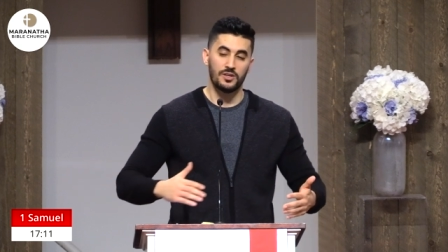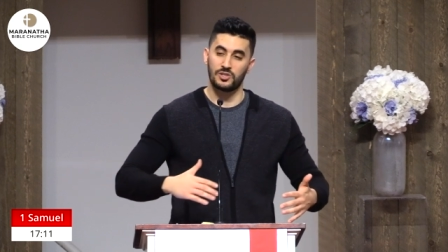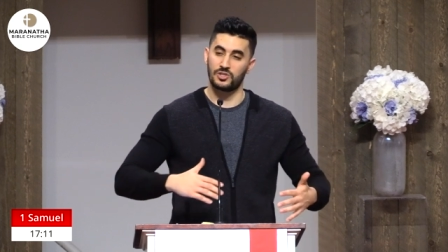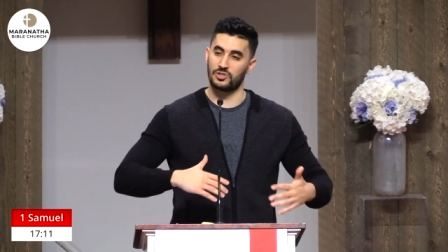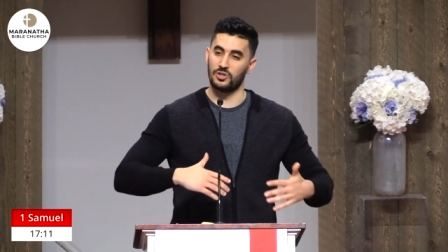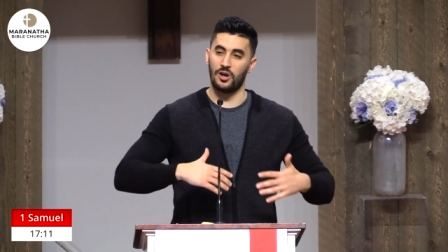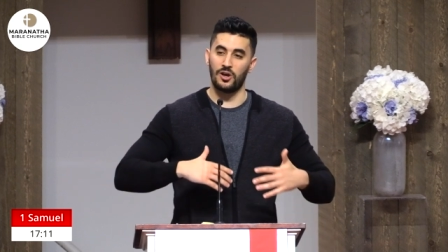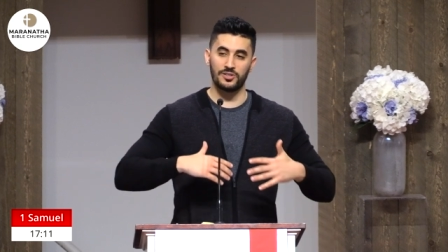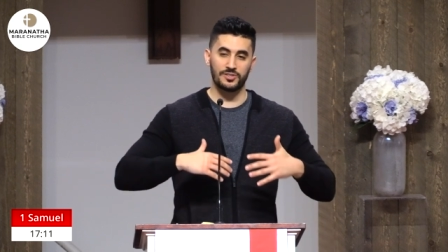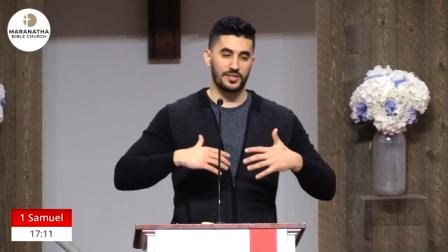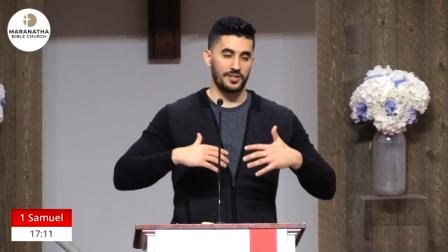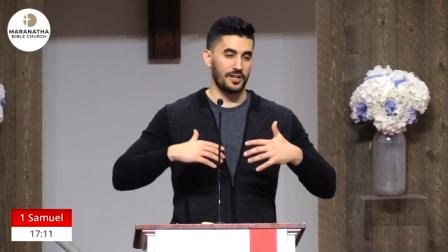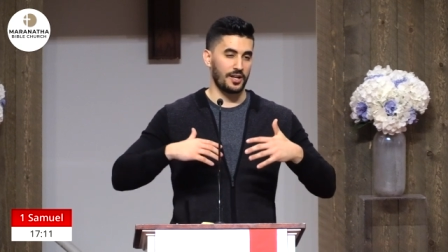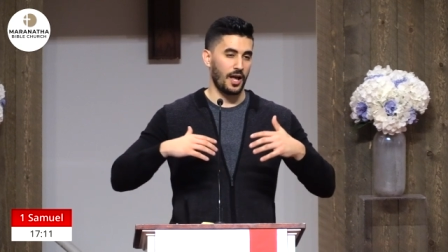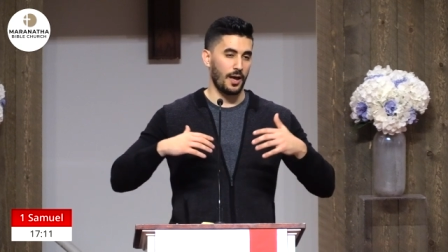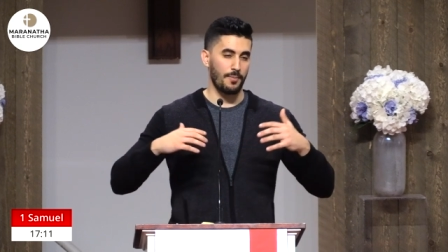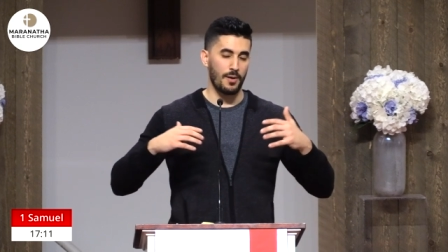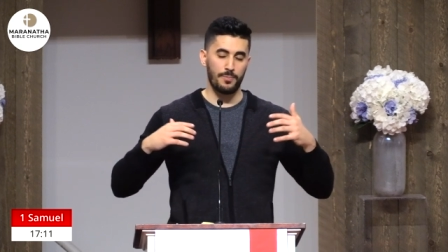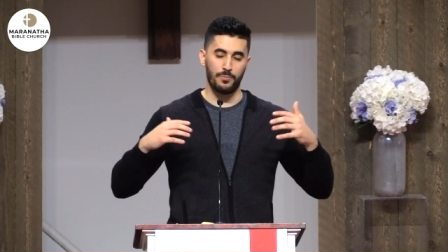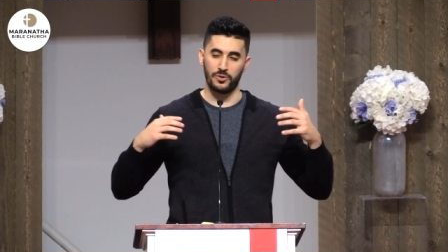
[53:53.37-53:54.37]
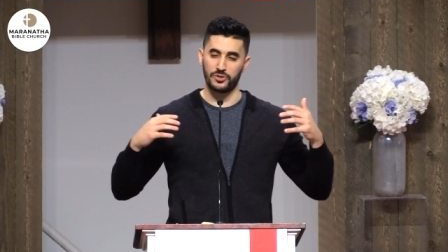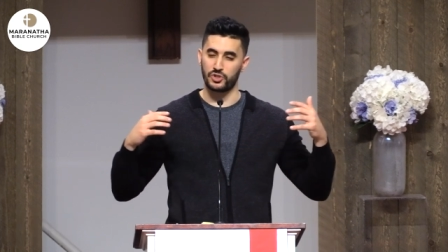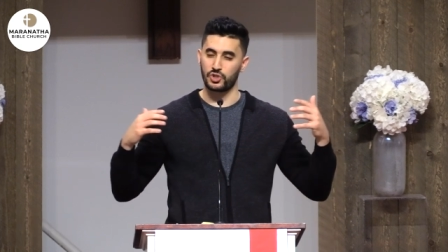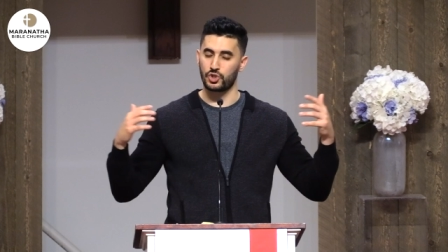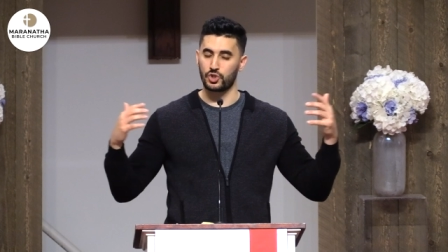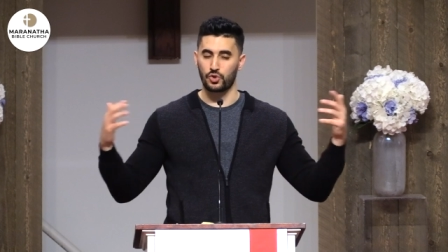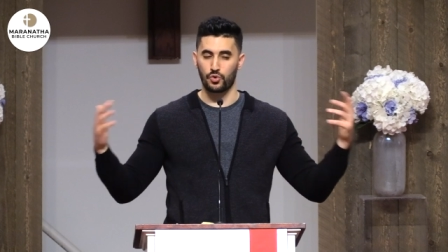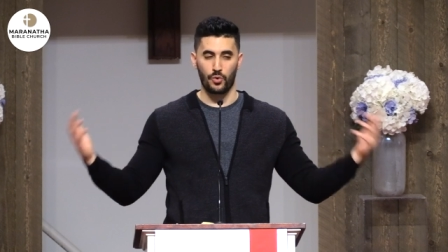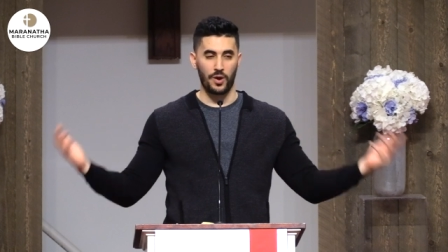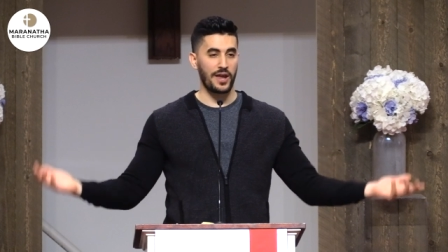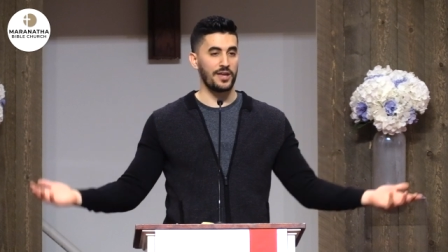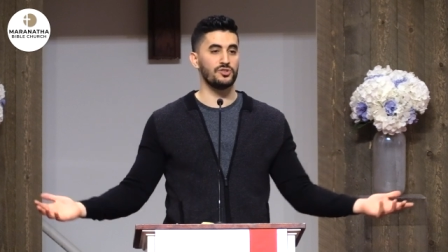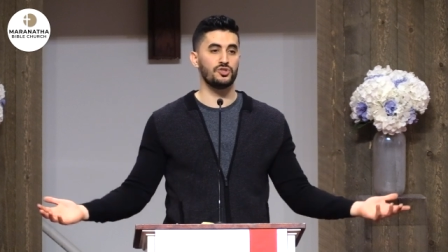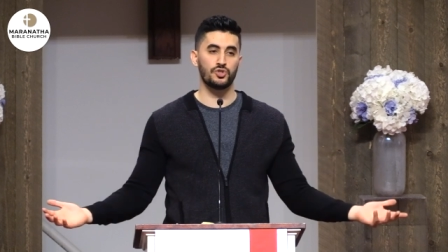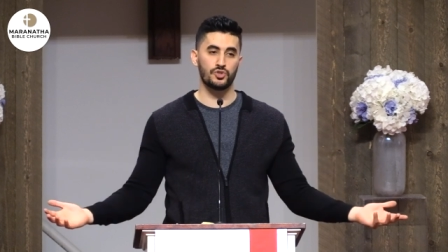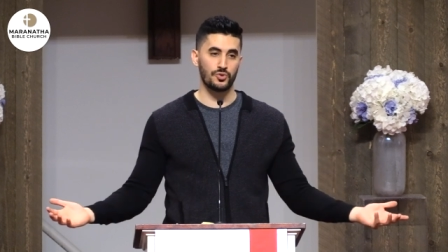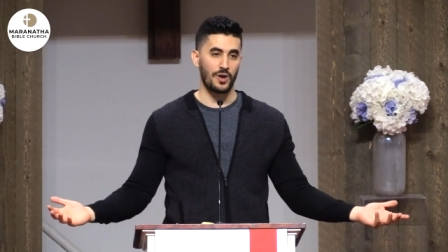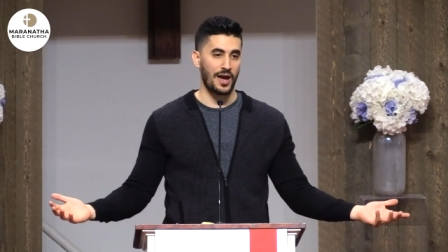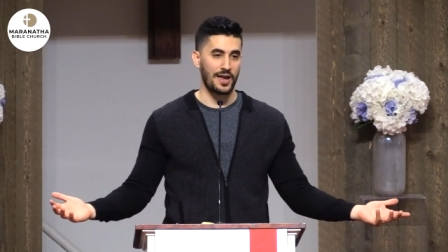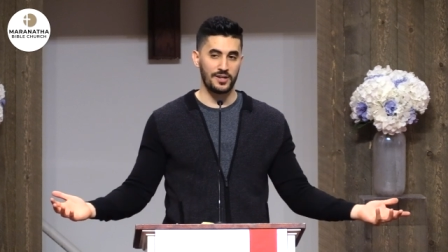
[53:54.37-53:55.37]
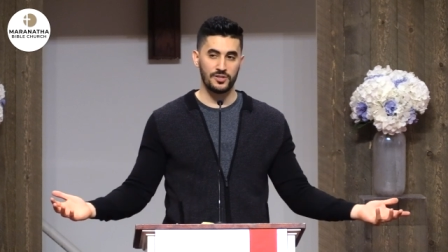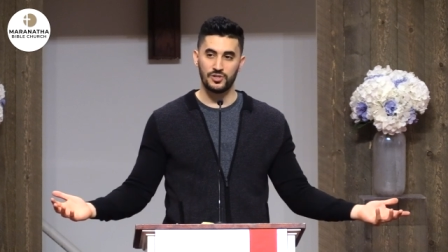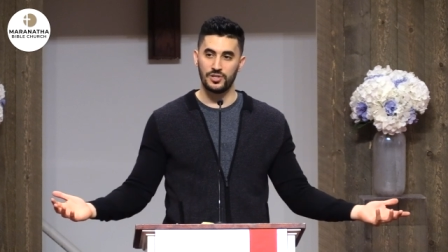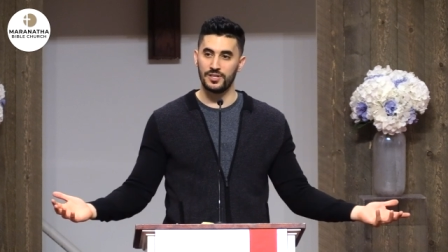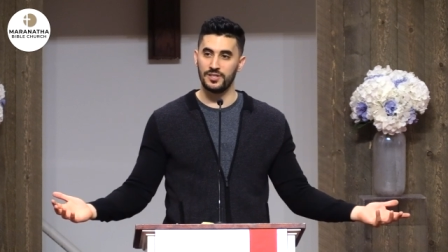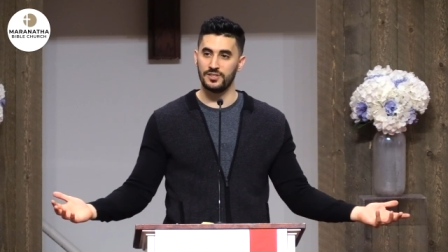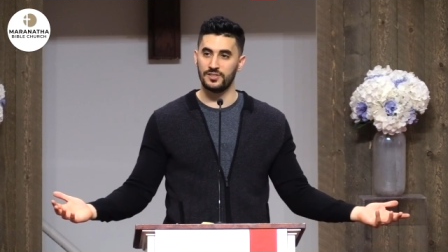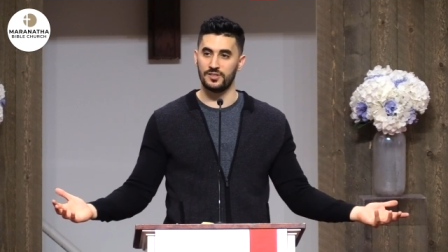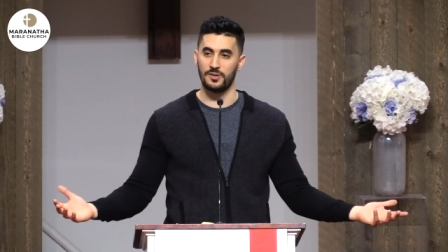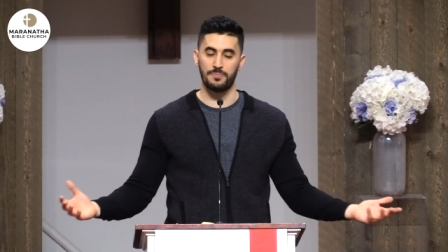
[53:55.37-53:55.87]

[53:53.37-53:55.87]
Saul's going to come up with strange strategies.